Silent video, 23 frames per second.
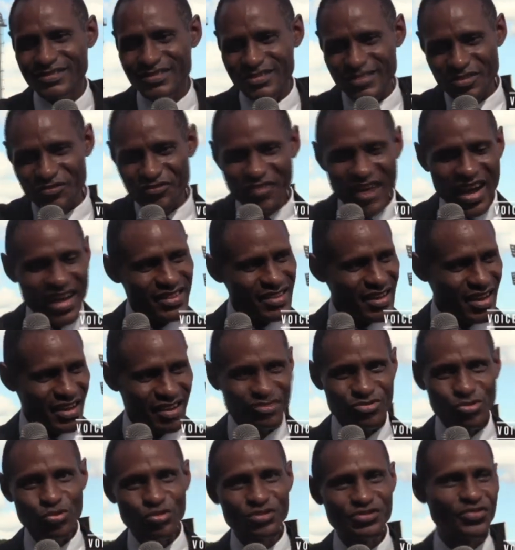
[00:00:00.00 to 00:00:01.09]
The father
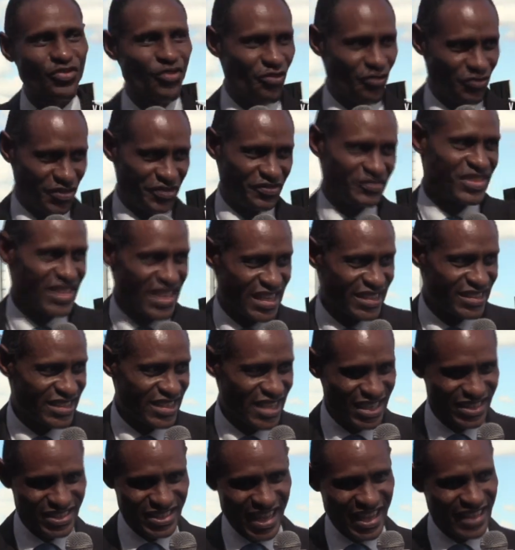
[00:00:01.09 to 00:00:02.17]
ruled for 58
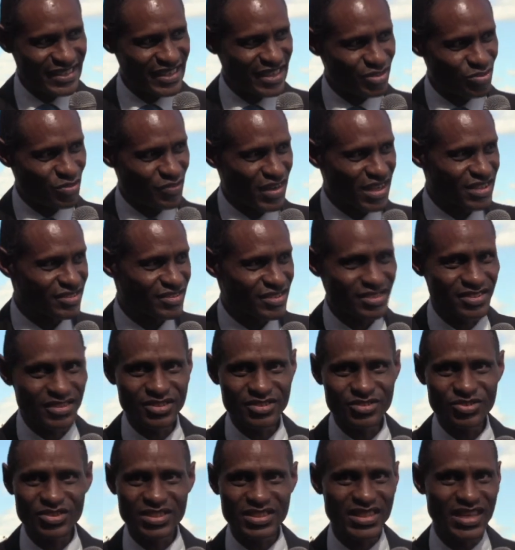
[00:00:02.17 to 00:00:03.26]
years, handed over to the son,
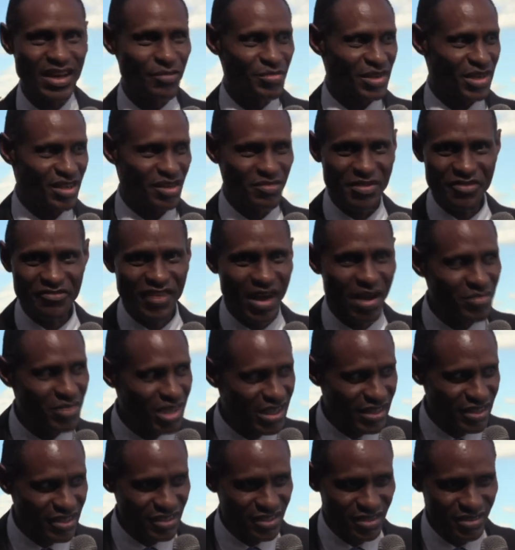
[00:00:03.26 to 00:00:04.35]
so it's now become a
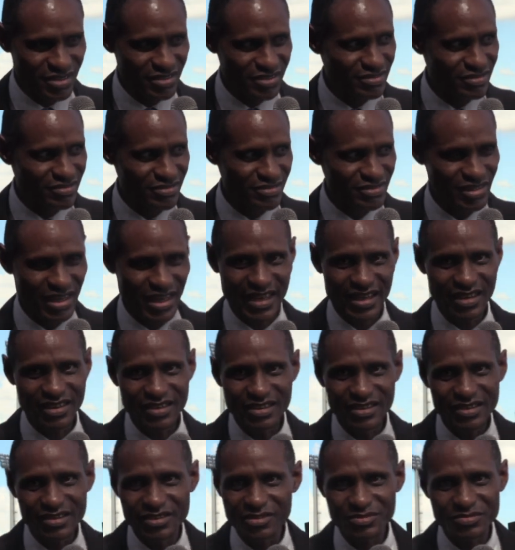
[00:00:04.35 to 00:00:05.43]
family, like
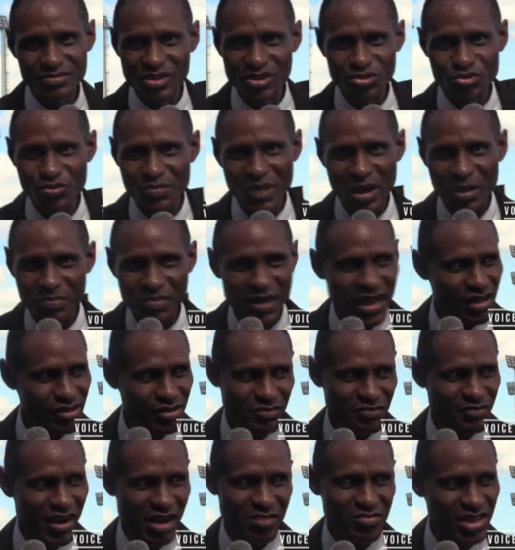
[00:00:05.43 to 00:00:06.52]
a room and parlor
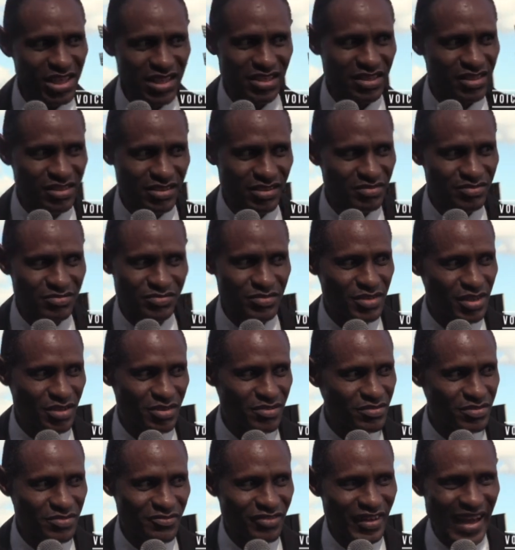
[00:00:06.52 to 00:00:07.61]
family
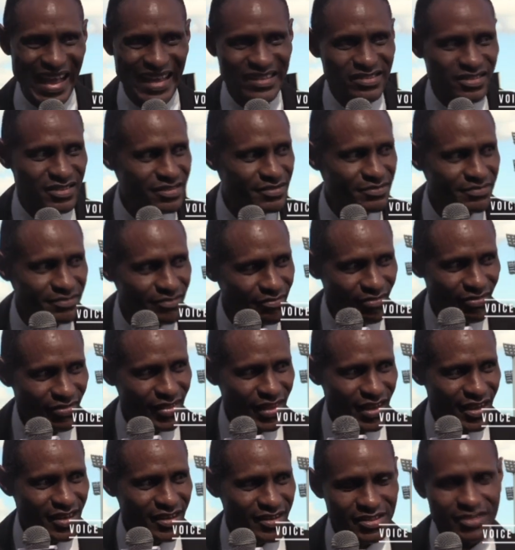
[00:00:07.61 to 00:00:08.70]
flat.
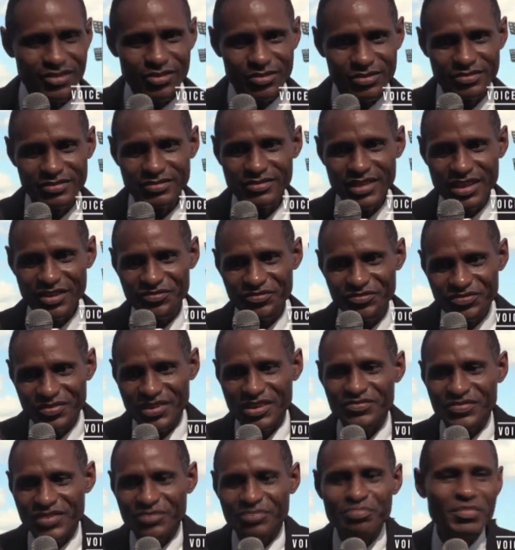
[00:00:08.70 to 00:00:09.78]
So
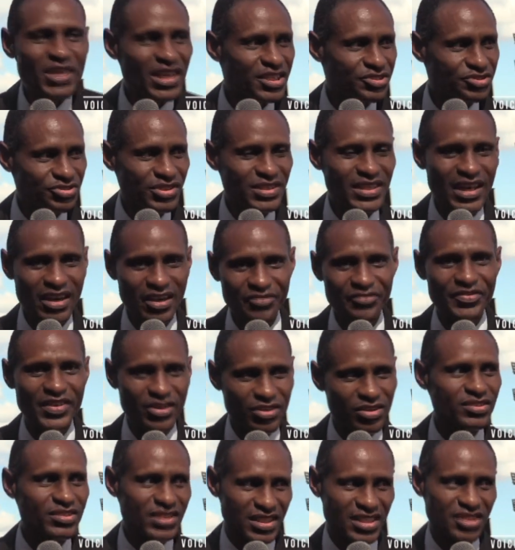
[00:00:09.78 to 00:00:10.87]
if the military now
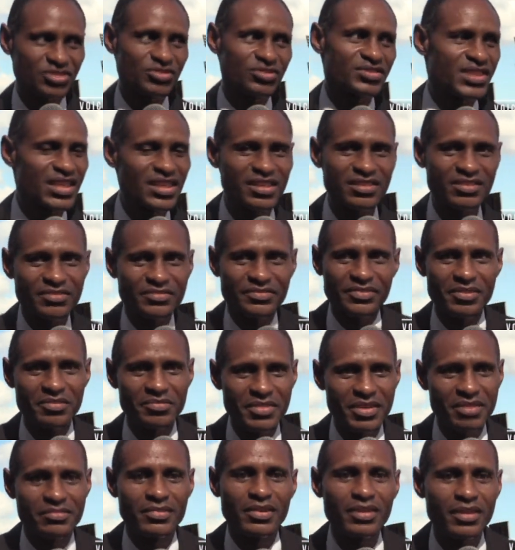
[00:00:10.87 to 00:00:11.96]
felt, okay, they should take it up from
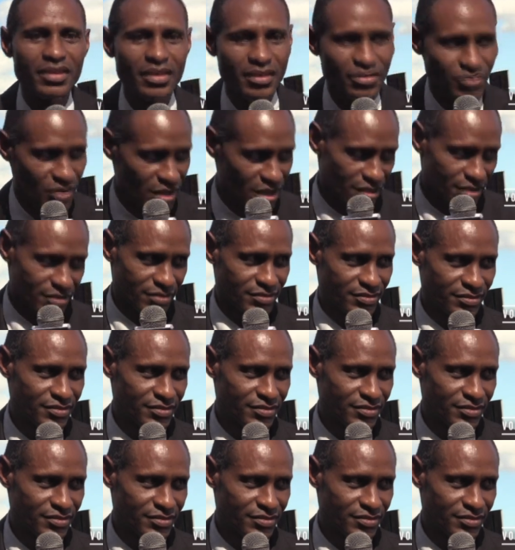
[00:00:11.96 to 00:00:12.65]
him, okay, well.